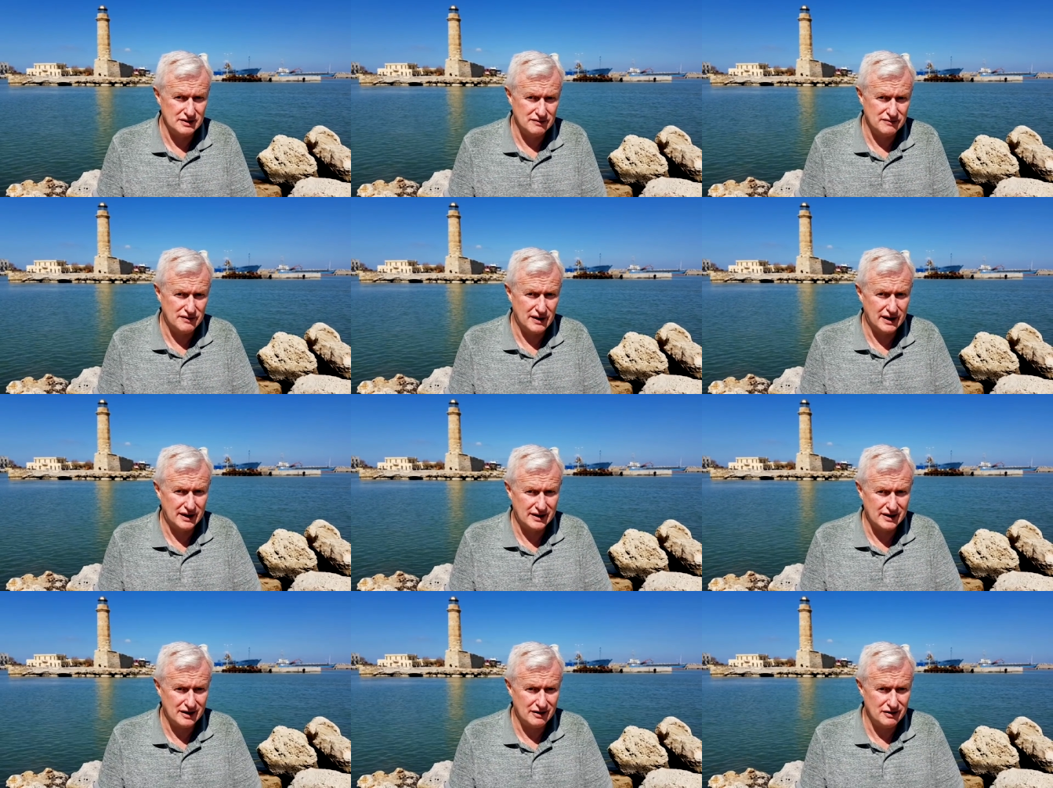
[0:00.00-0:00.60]
a
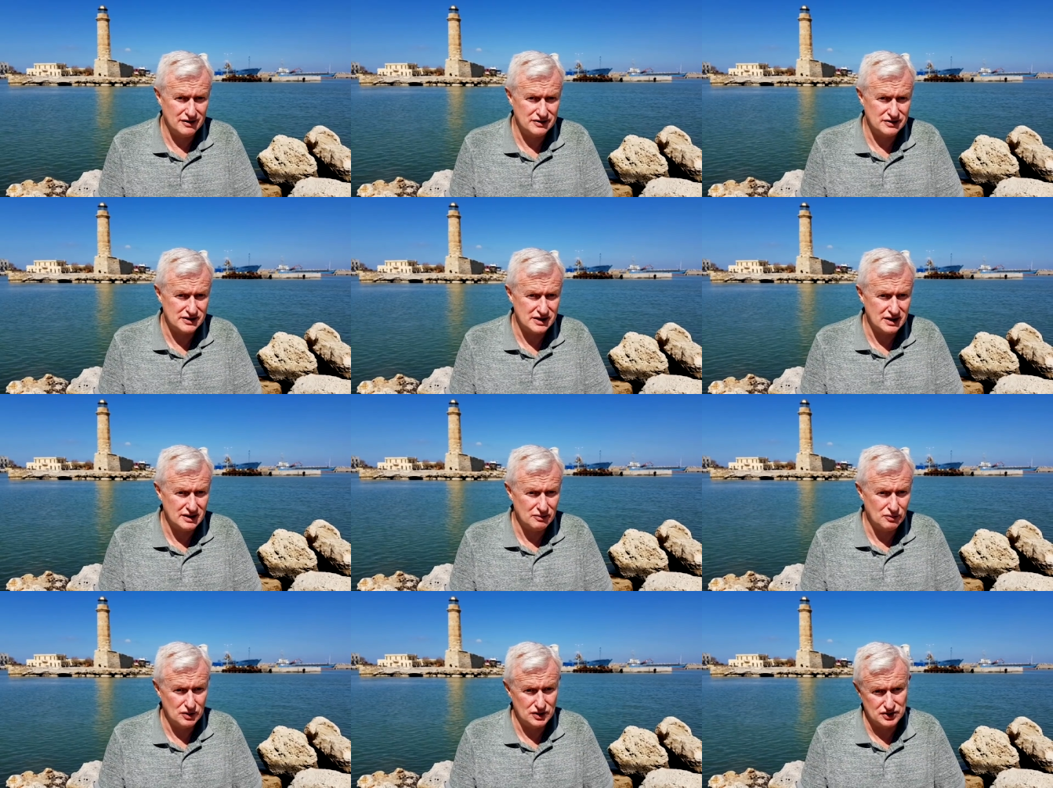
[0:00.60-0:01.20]
fake
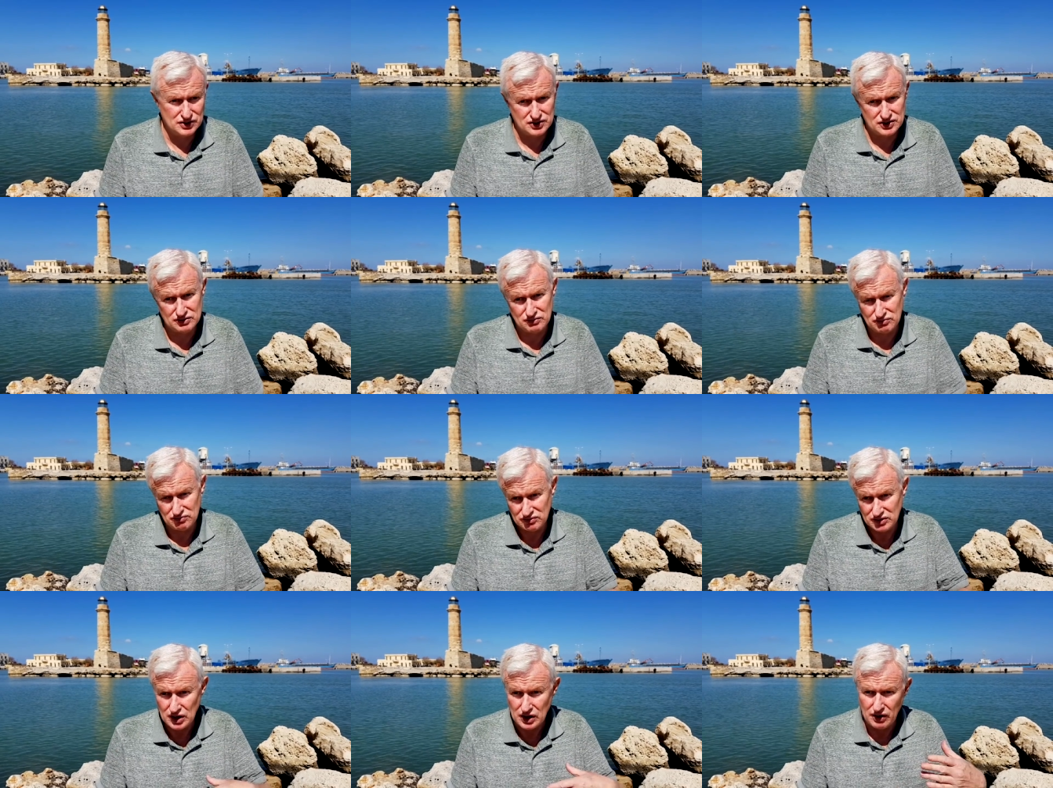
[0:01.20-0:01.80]
currency, which
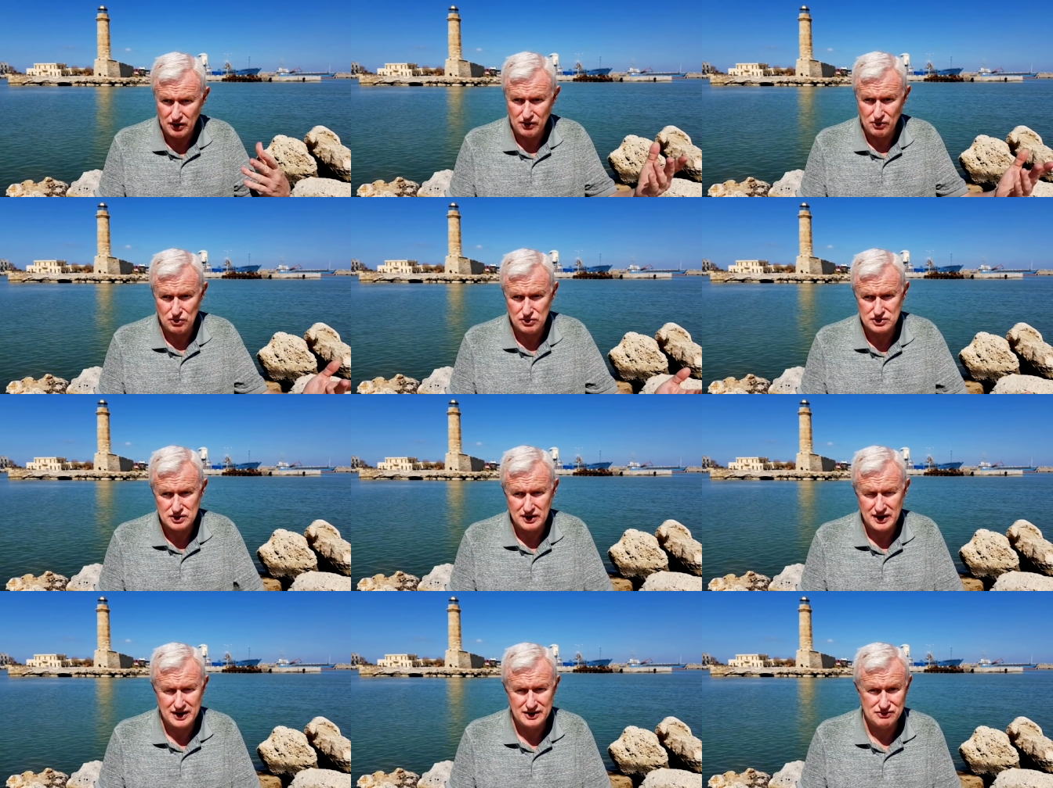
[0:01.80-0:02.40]
you know
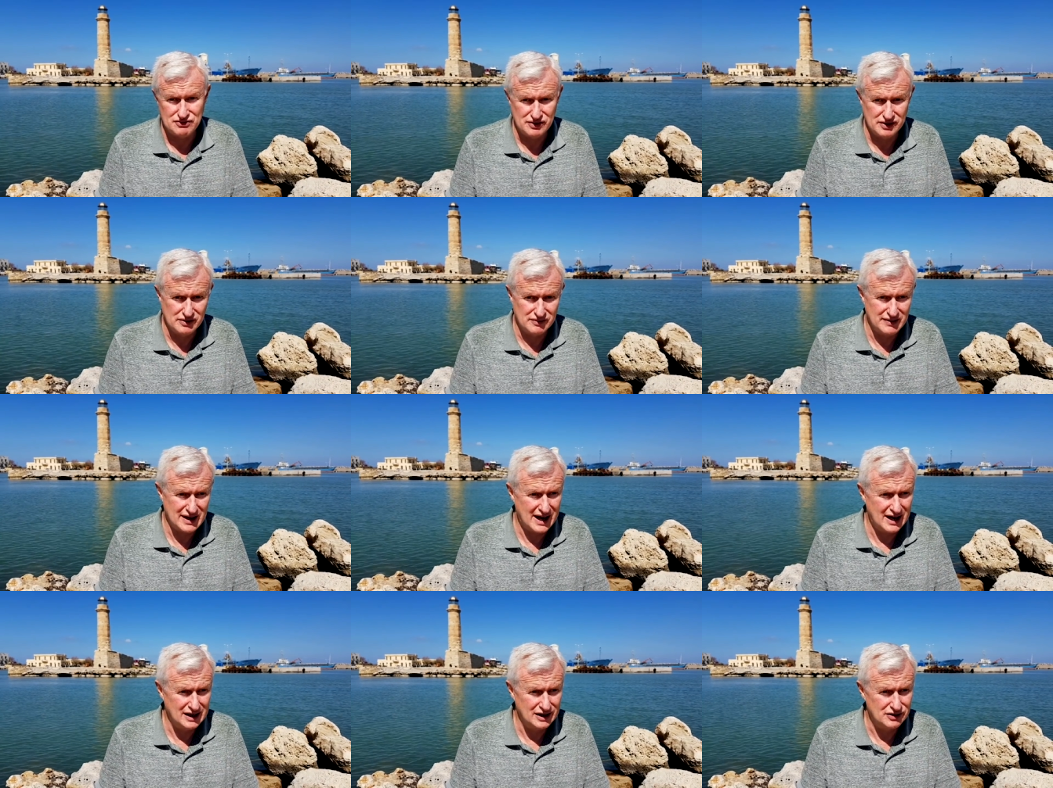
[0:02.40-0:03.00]
also has real
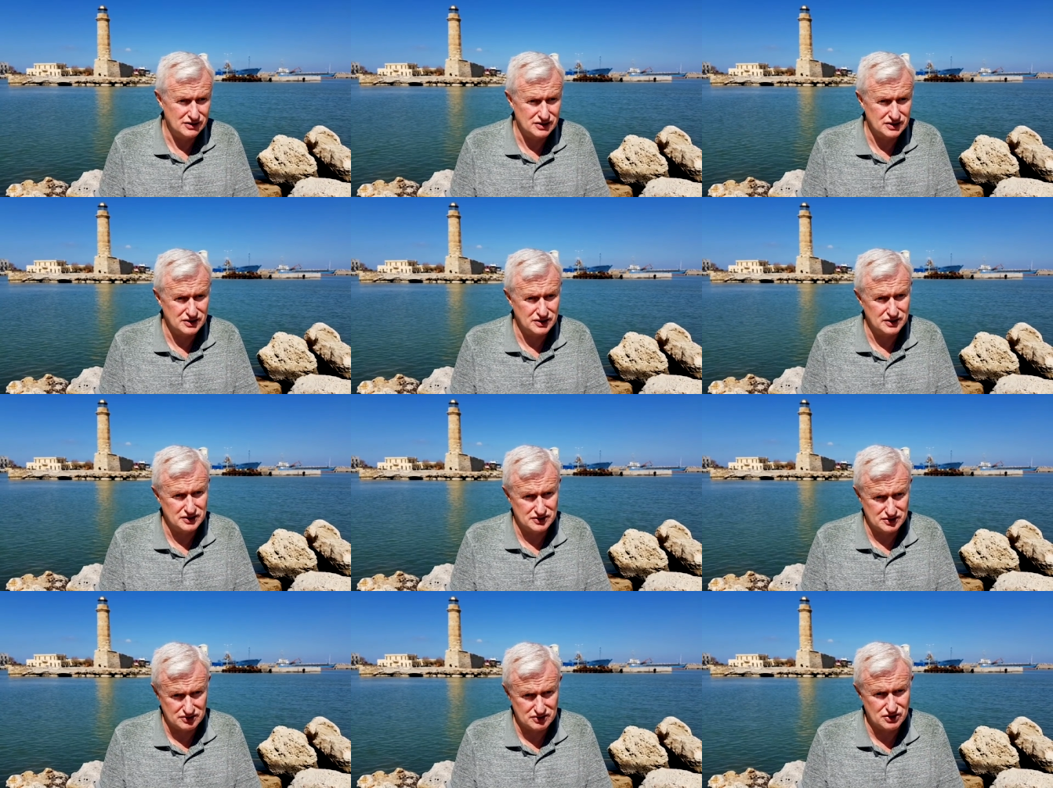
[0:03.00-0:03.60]
value, so
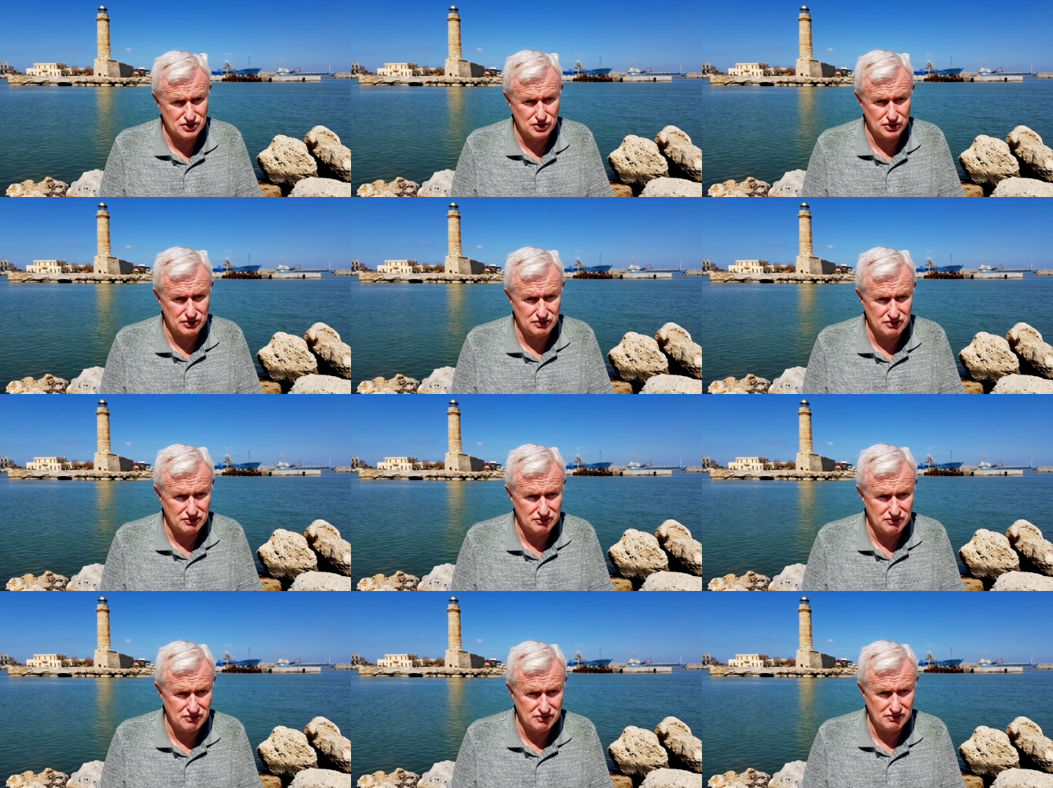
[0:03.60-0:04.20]
it could
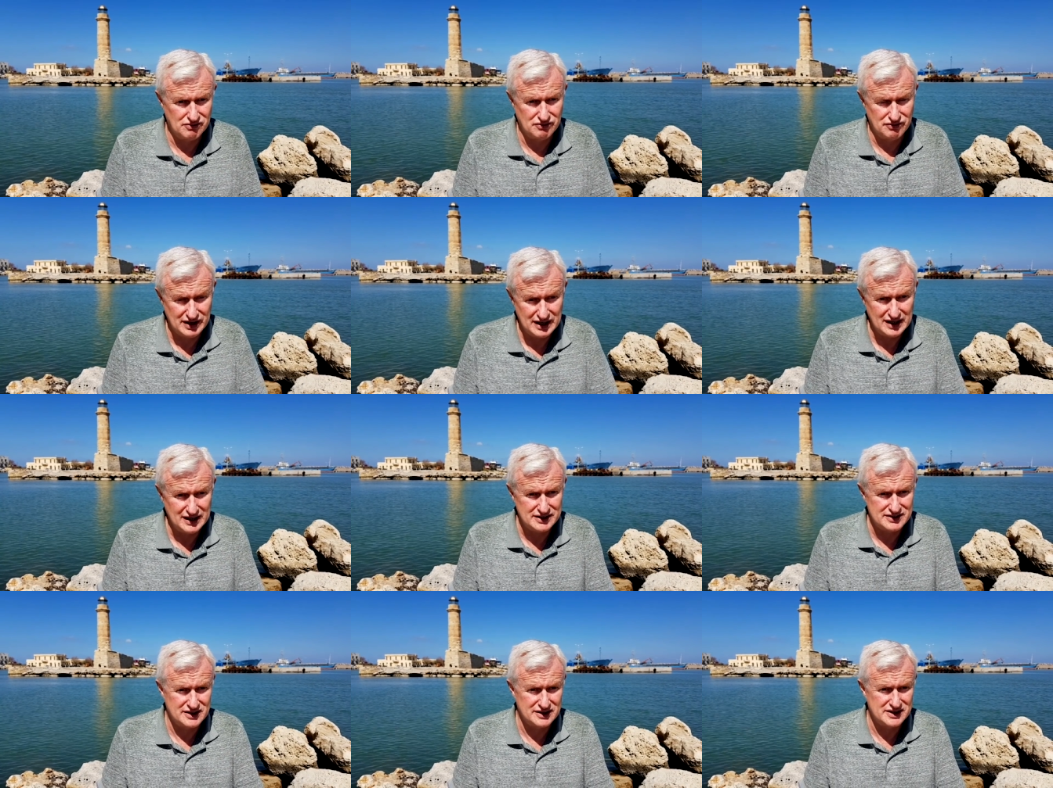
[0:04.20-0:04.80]

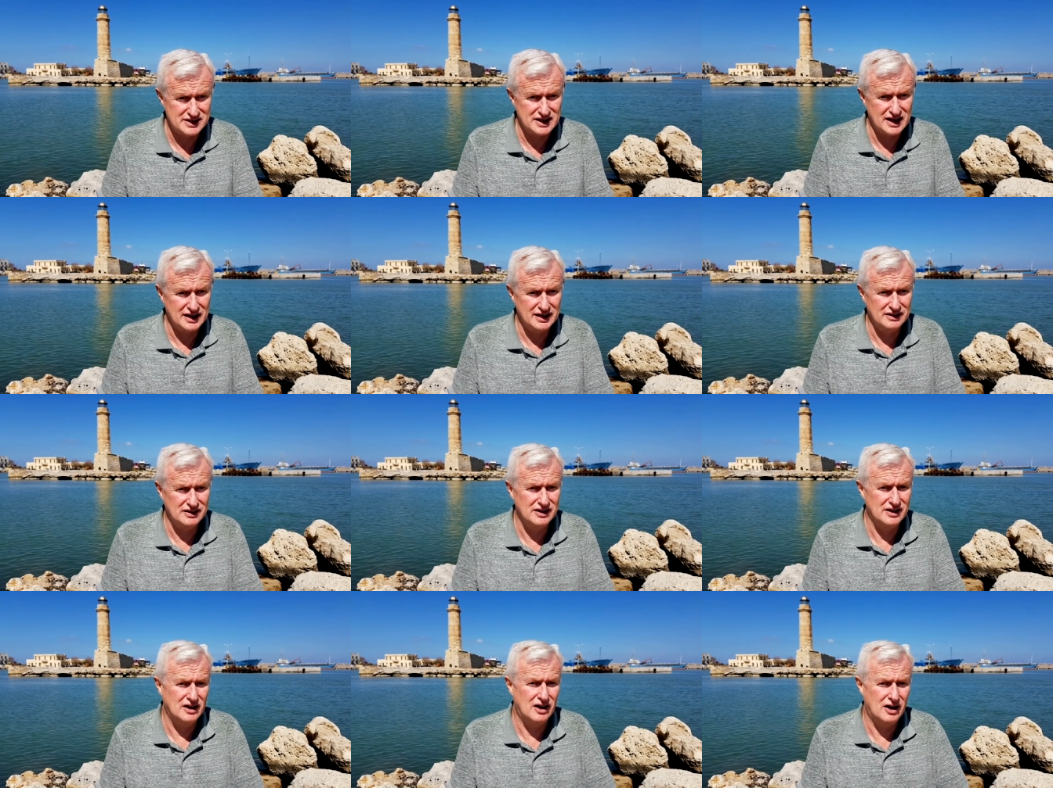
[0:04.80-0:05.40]
really
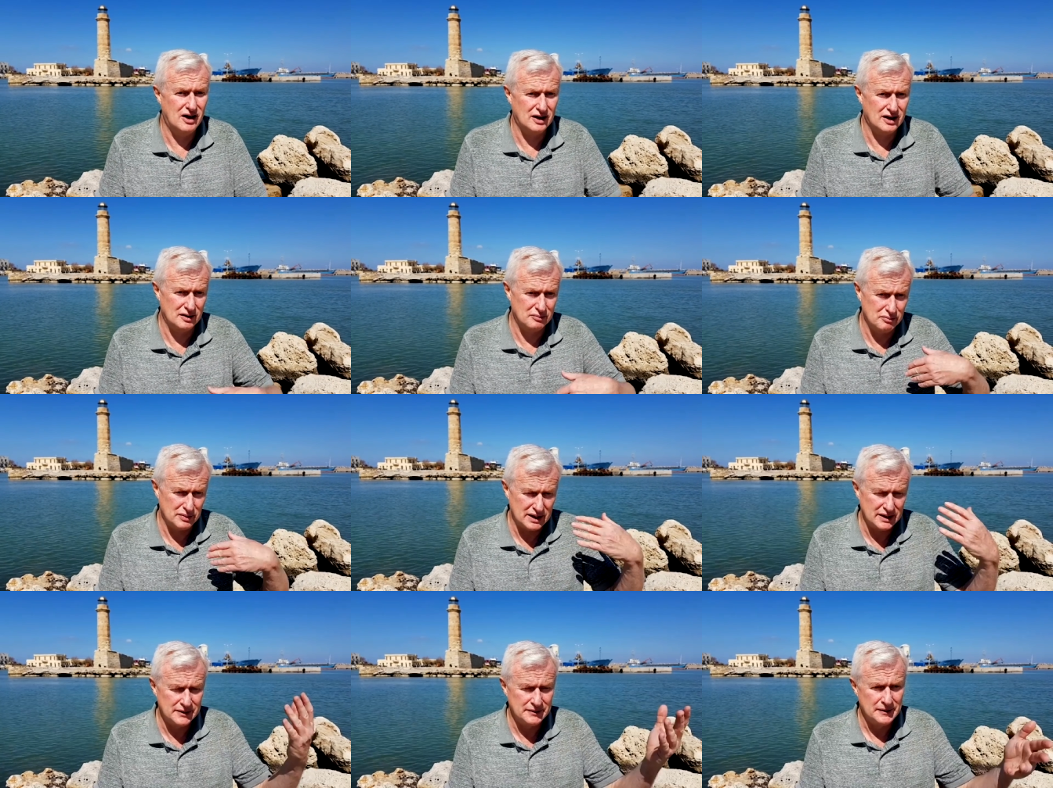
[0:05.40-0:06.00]
sustain the ARG
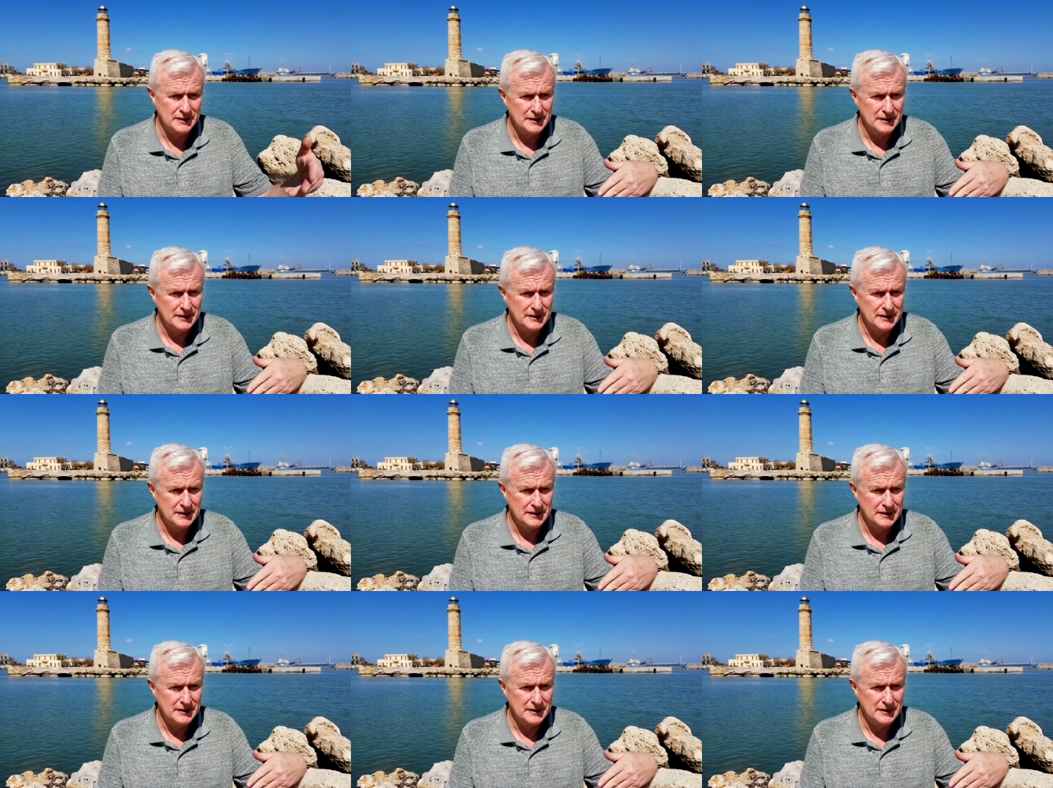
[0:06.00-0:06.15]
and be